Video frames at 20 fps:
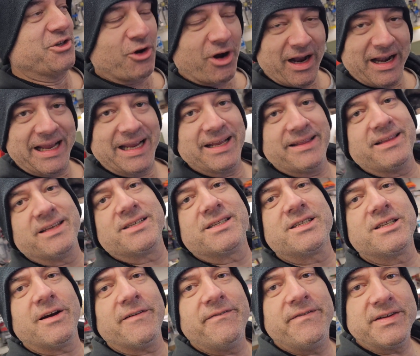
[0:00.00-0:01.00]
trying to get this
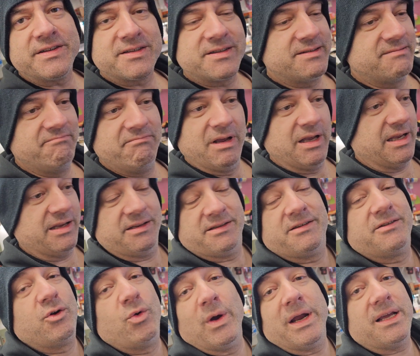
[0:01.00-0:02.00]
stuff as
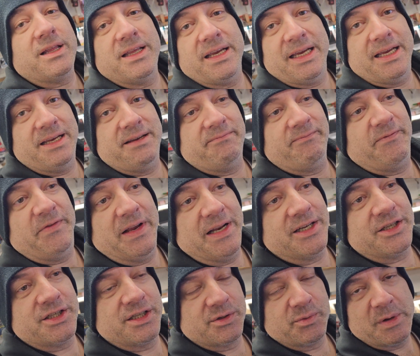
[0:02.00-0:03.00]
quickly
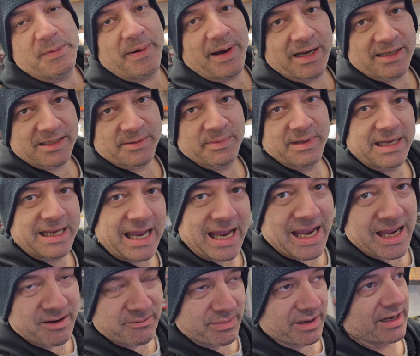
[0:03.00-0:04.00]
finished as we possibly
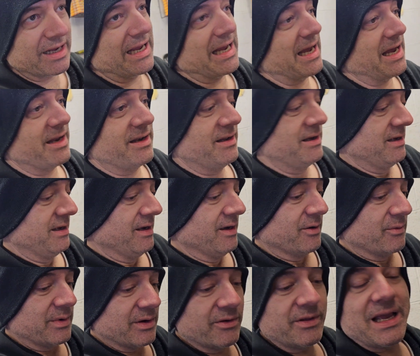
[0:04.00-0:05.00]
can. But again,
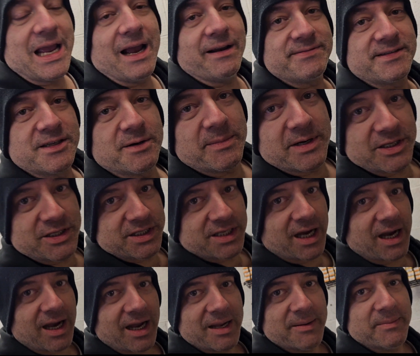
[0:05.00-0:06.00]
we only have so much
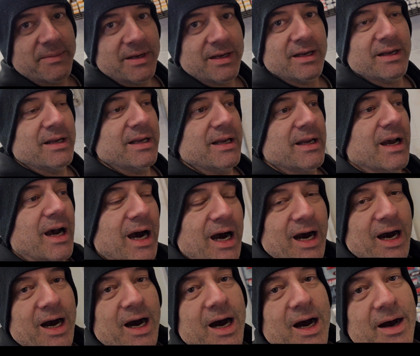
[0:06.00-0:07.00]
time.
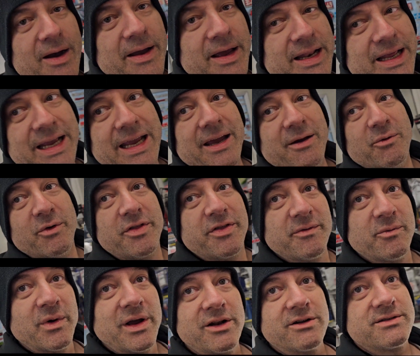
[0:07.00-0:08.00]
And again, with the
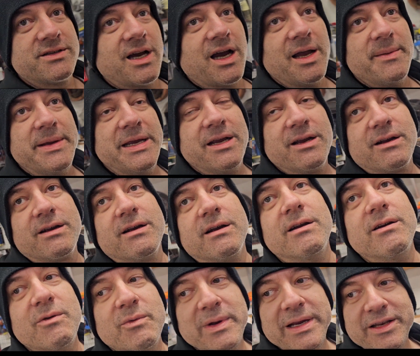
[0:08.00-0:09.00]
winter time
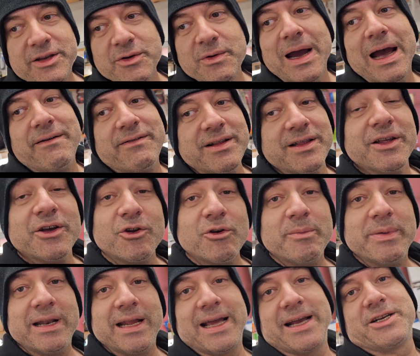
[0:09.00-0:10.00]
here, we do have a little
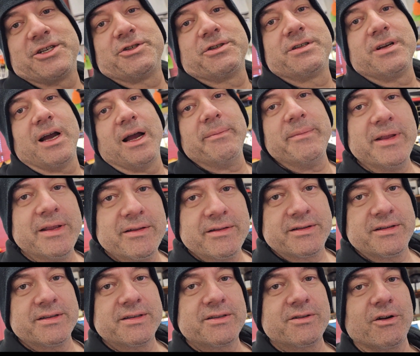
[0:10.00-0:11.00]
bit of extra time
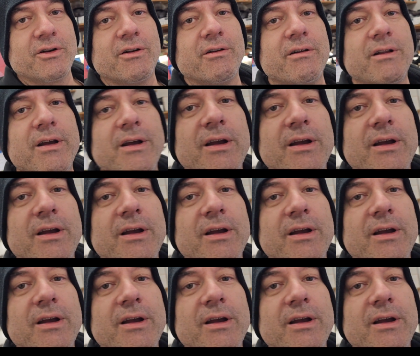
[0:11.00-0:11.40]
to start